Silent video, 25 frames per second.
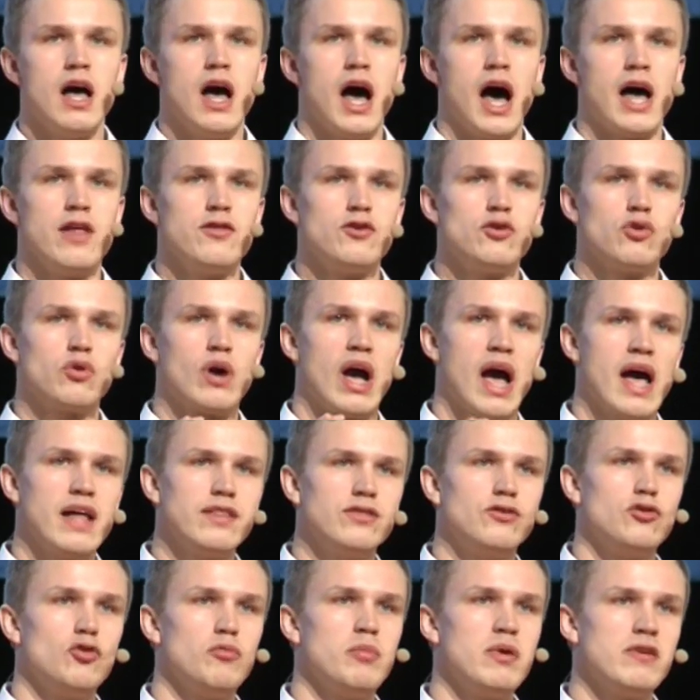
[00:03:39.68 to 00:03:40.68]
and you
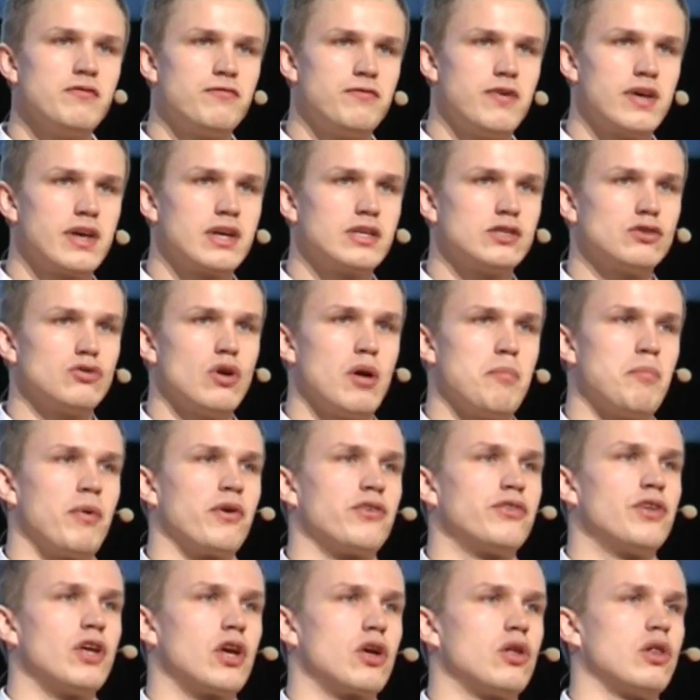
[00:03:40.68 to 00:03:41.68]
had to be fixed to a
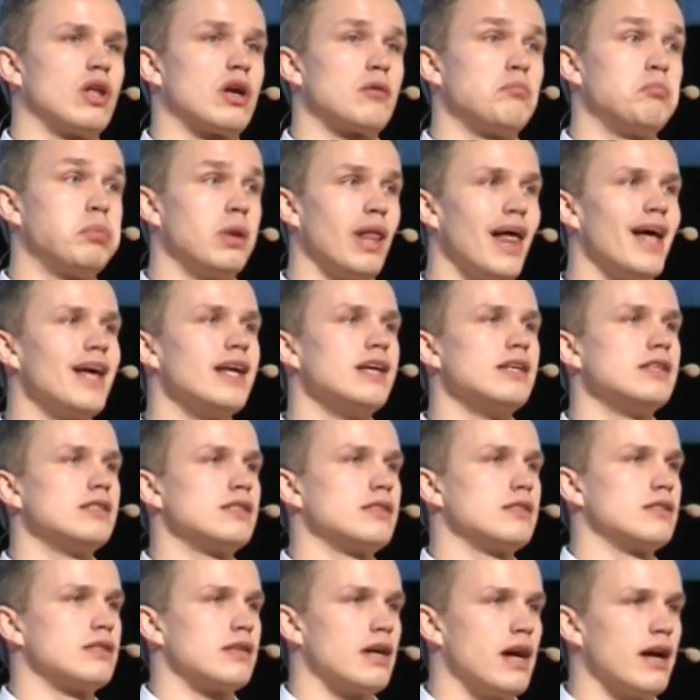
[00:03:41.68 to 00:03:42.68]
particular
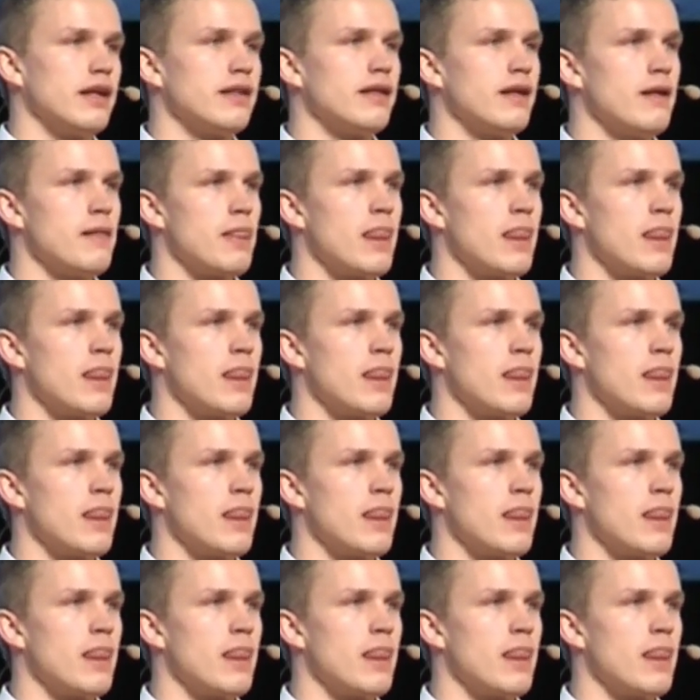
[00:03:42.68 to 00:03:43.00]
place, right?